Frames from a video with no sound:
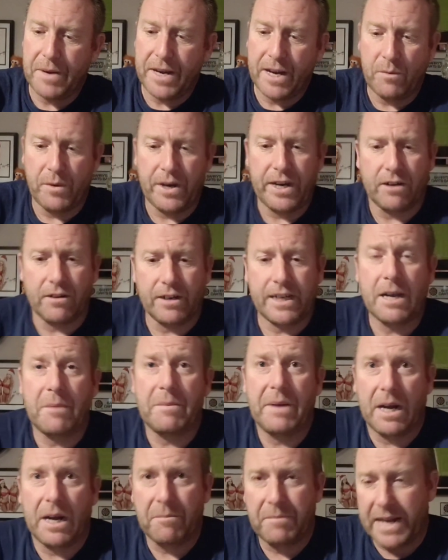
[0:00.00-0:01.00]
beer we got
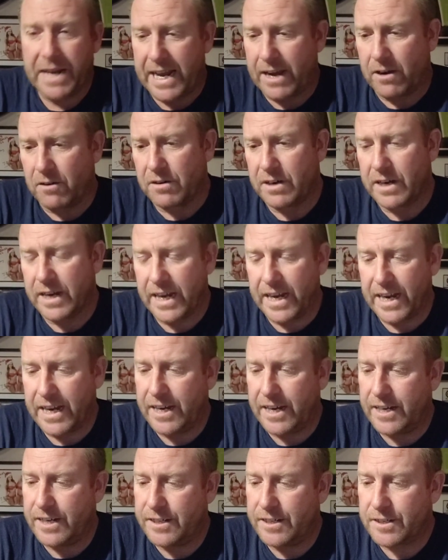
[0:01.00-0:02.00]
coming up now
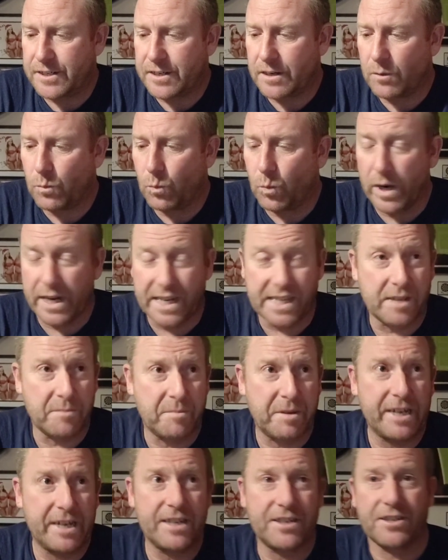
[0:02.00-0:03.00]
is one of the
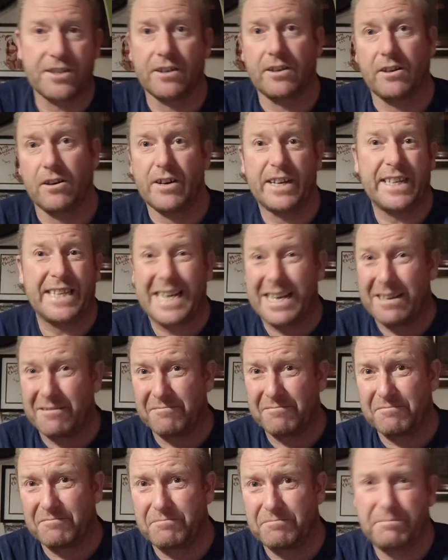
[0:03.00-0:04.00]
beers that I got in
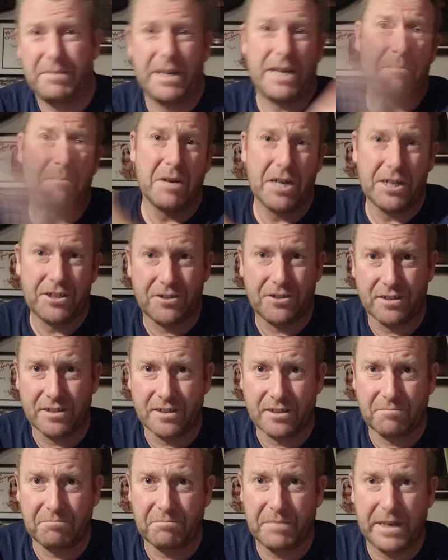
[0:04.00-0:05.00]
that beer
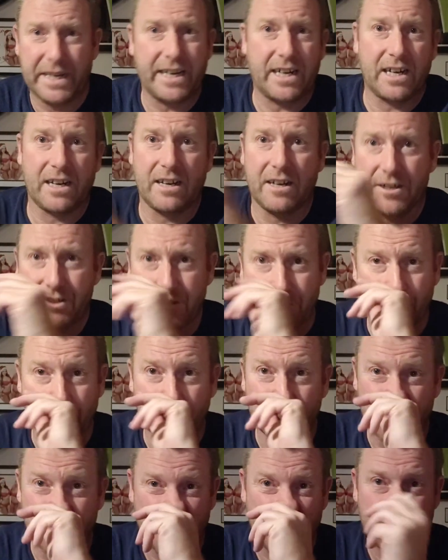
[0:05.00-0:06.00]
merchant's beer glass
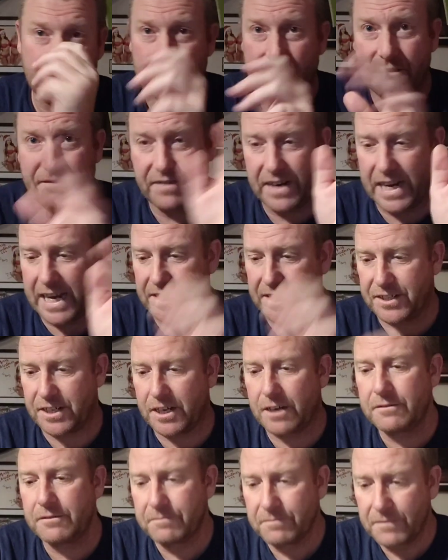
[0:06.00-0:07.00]
order
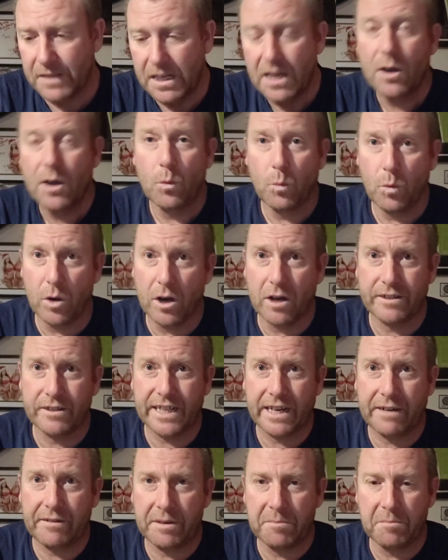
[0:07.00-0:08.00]
fiasco.
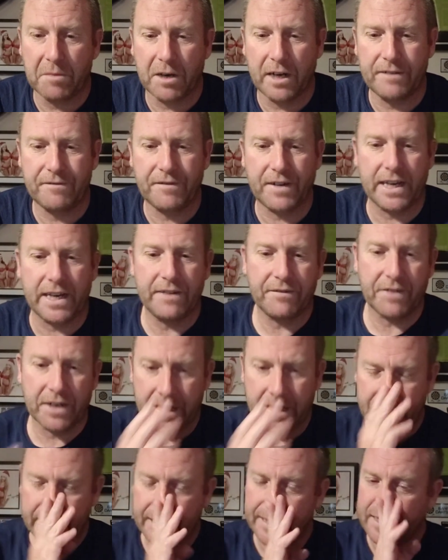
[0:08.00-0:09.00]
Worked out in my
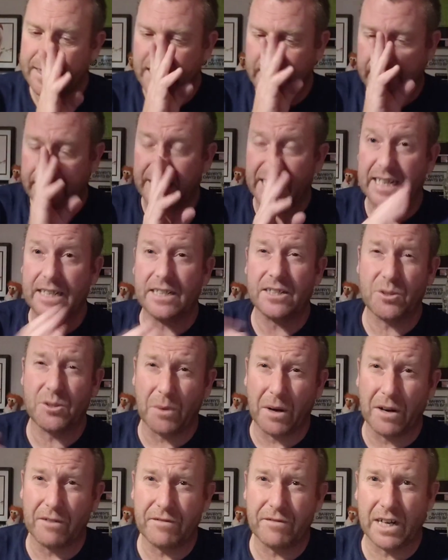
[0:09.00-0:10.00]
favour, instead of getting
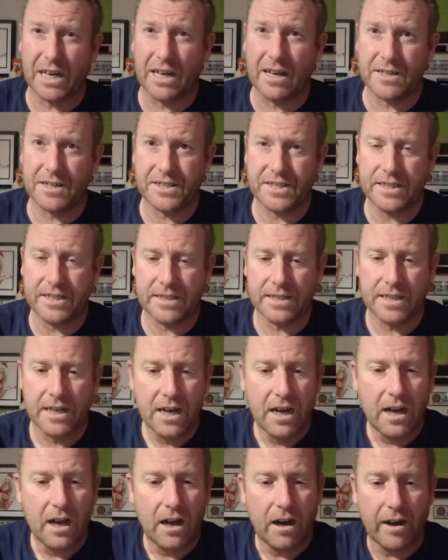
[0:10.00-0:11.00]
12 glasses
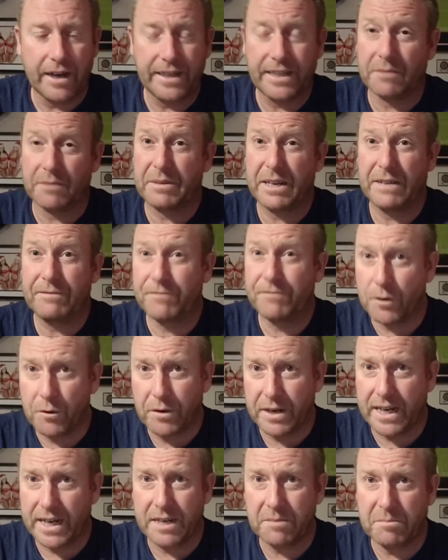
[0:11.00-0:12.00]
I end up getting
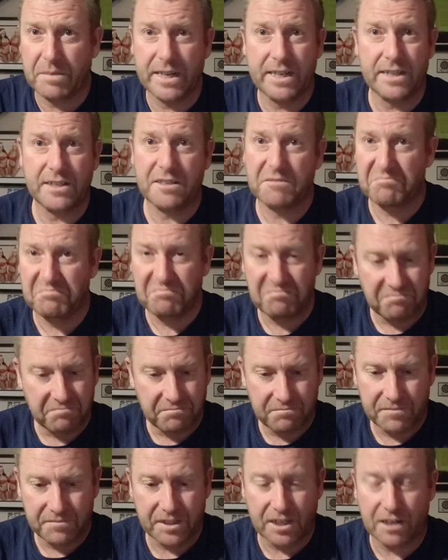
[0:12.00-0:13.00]
48 beers.
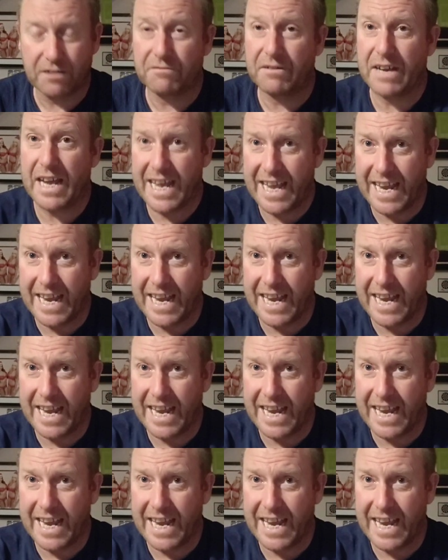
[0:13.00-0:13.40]
So